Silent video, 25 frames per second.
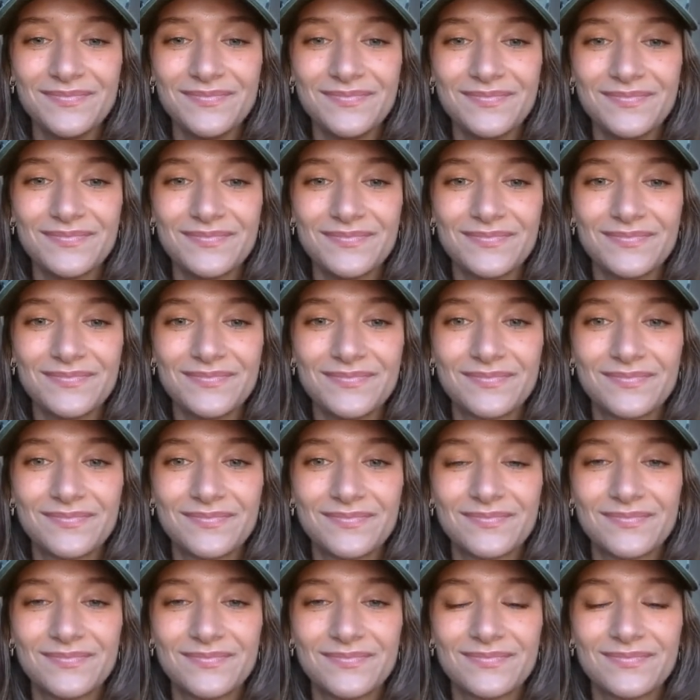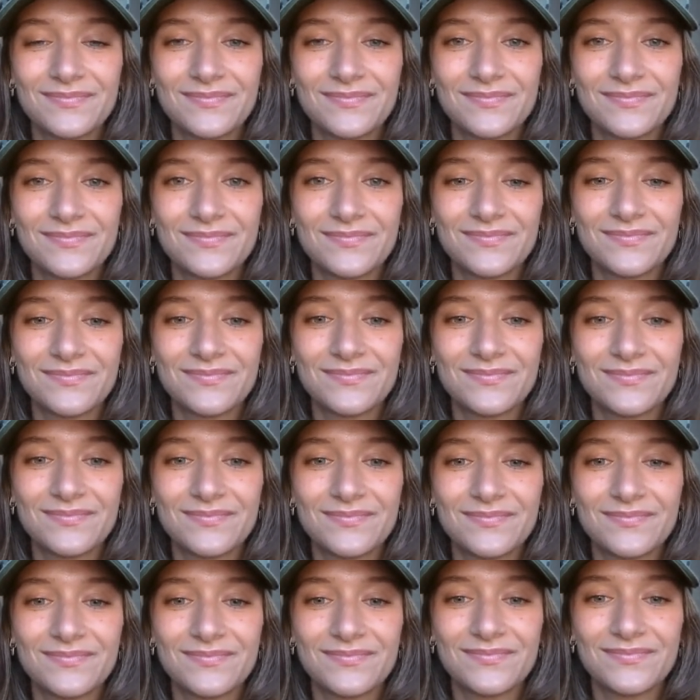
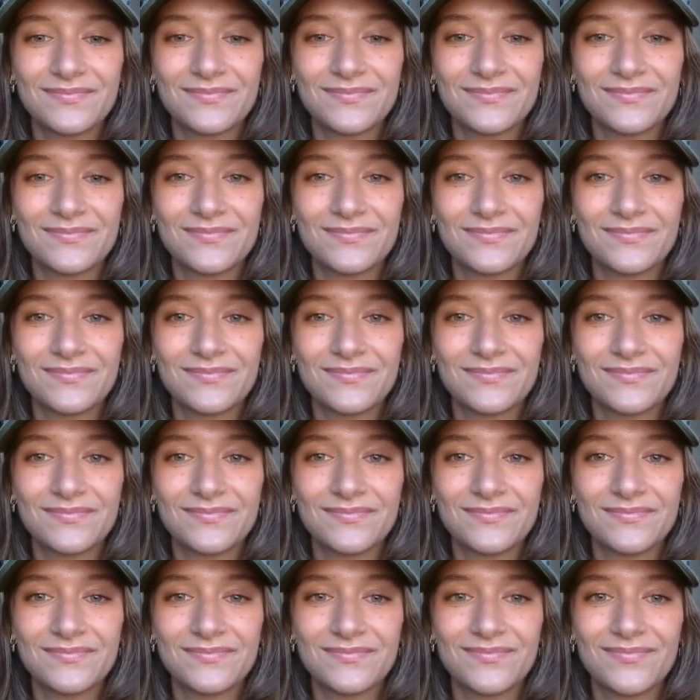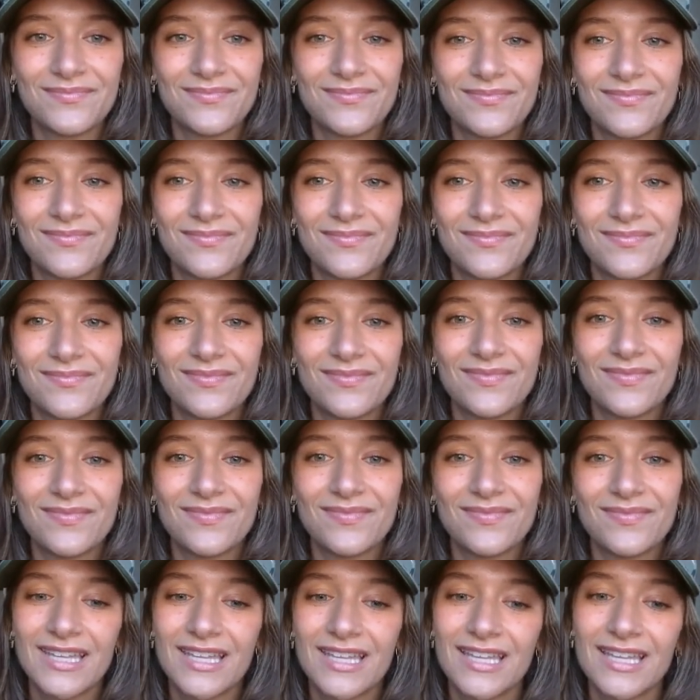
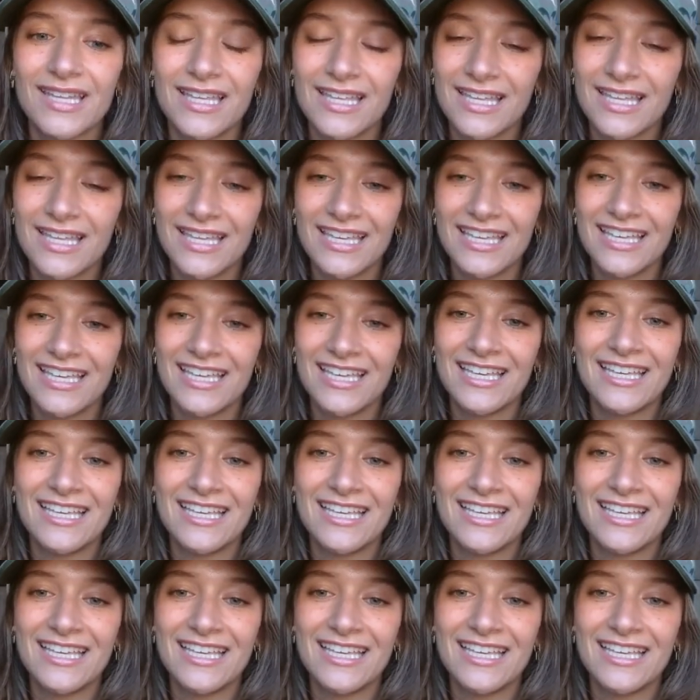The person shown says nothing.